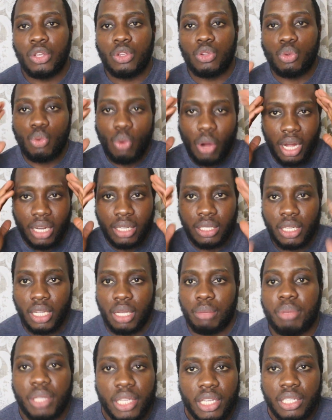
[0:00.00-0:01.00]
You are
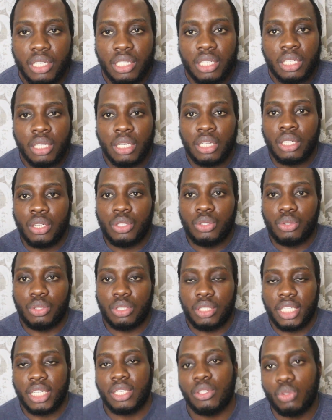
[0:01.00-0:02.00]
a beginner. You
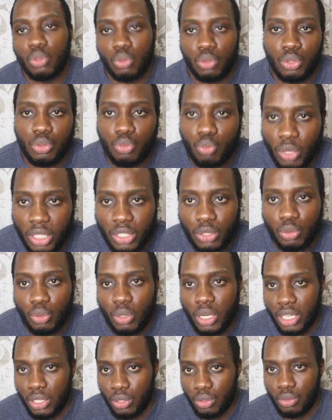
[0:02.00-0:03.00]
stick to what you
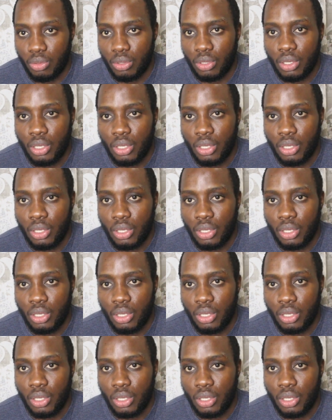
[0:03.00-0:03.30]
can do.